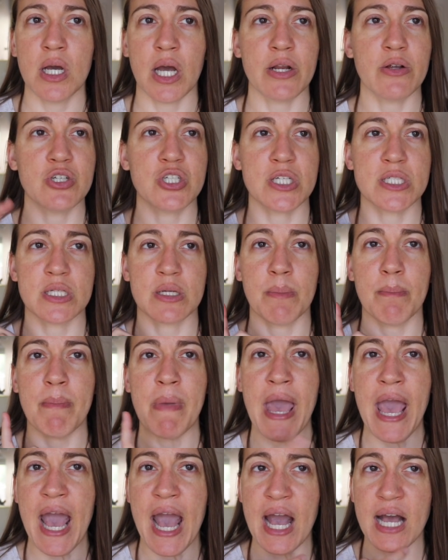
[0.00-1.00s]
I know she has a
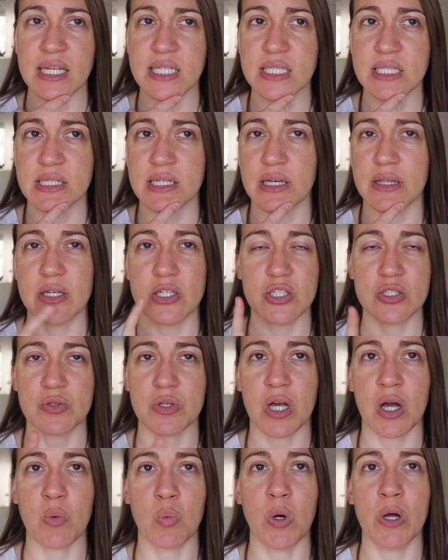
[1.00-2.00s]
mask. I think she's
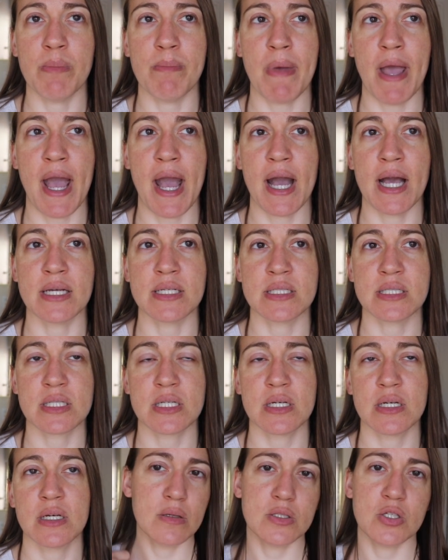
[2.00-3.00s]
only got 1
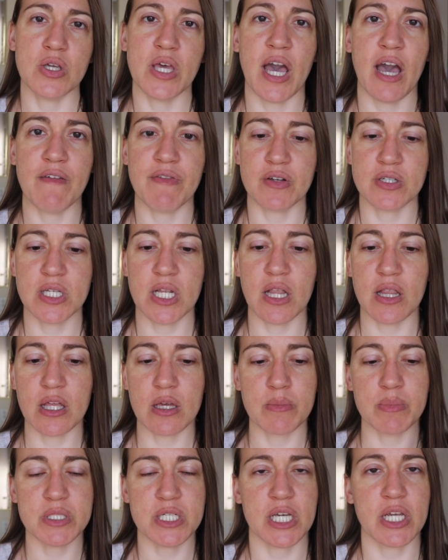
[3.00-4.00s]
mask. So yeah, if there's
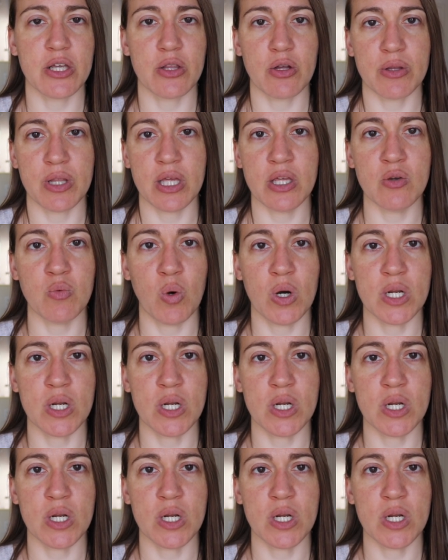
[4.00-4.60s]
anything in particular that you